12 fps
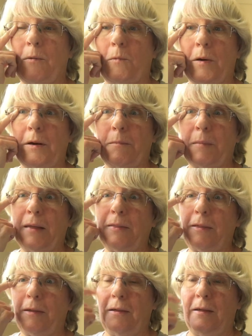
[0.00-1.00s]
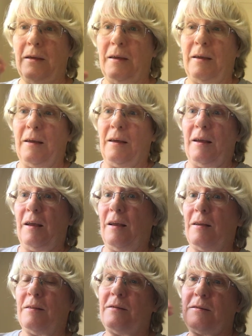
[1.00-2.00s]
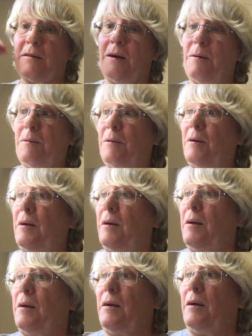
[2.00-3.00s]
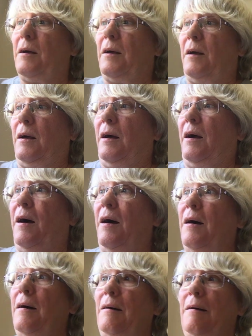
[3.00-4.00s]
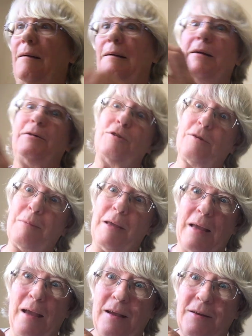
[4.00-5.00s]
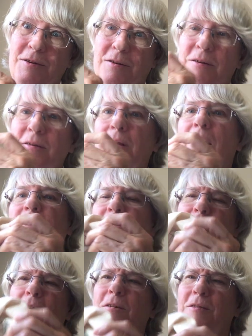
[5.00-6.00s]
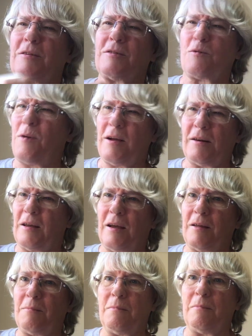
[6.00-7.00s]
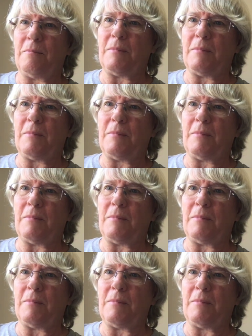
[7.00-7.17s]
out one a month. And so, it took me ages. I started this quite late.